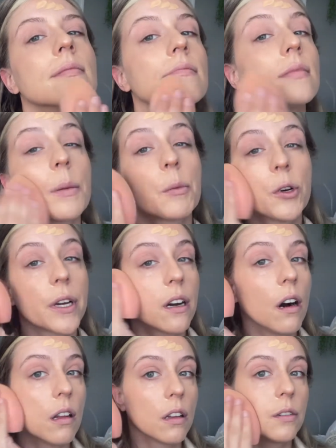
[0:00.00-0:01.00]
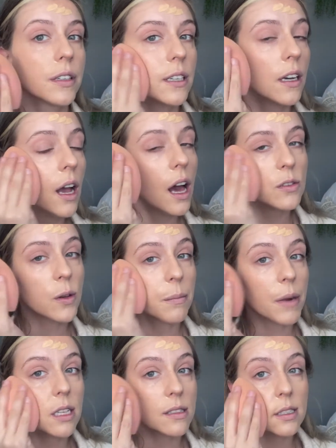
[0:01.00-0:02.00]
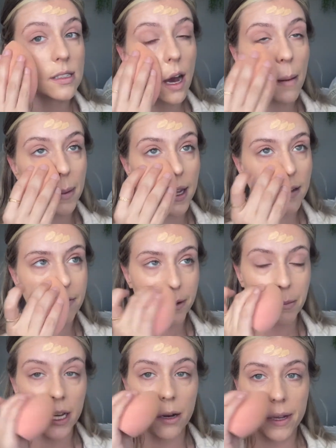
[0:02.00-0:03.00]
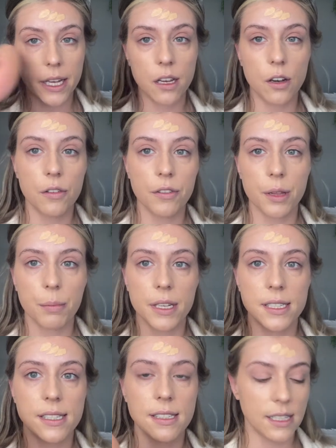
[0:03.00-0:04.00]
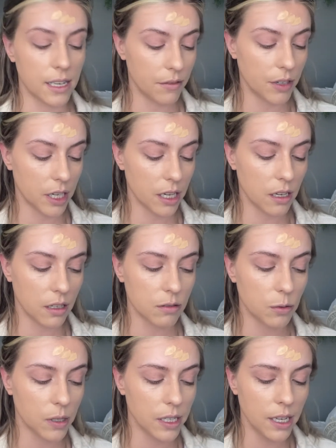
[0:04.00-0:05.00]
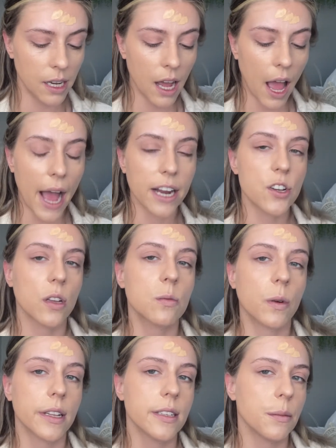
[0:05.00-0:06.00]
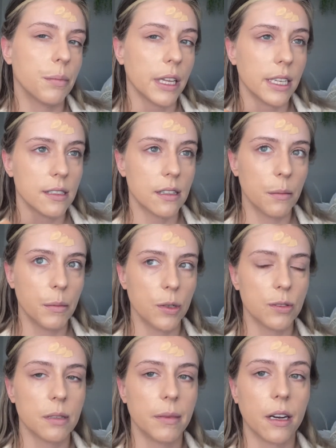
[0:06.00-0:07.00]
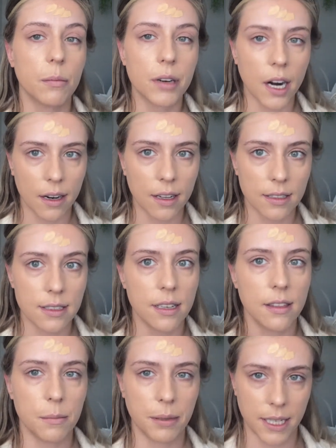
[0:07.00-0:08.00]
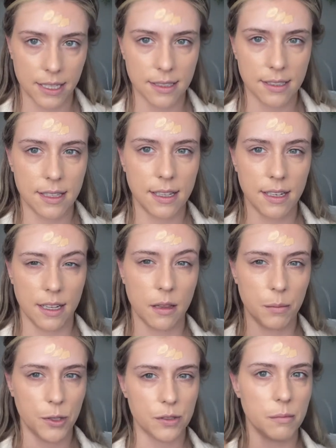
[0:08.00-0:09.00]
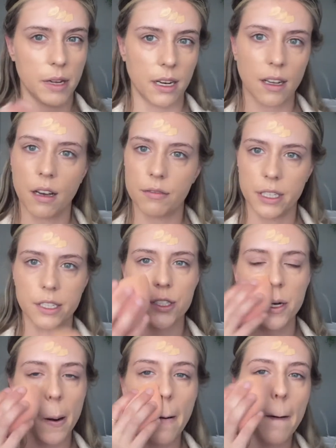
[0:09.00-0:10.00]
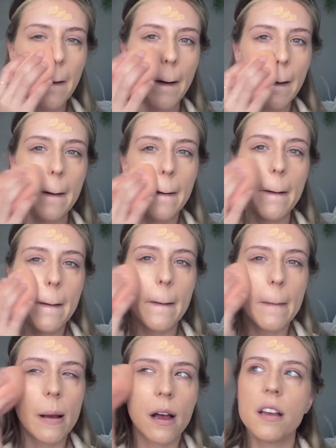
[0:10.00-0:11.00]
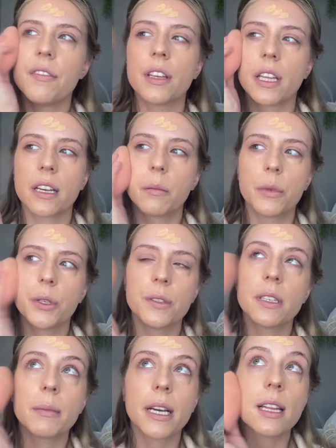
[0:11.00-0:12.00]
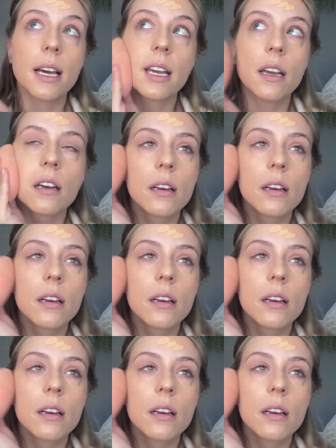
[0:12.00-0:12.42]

And I'm going all over. So I'm not stopping from going over the places that I've already contoured. I just wanted to place the most amount of product in the places that need the most amount of coverage. I feel like I'm losing my light.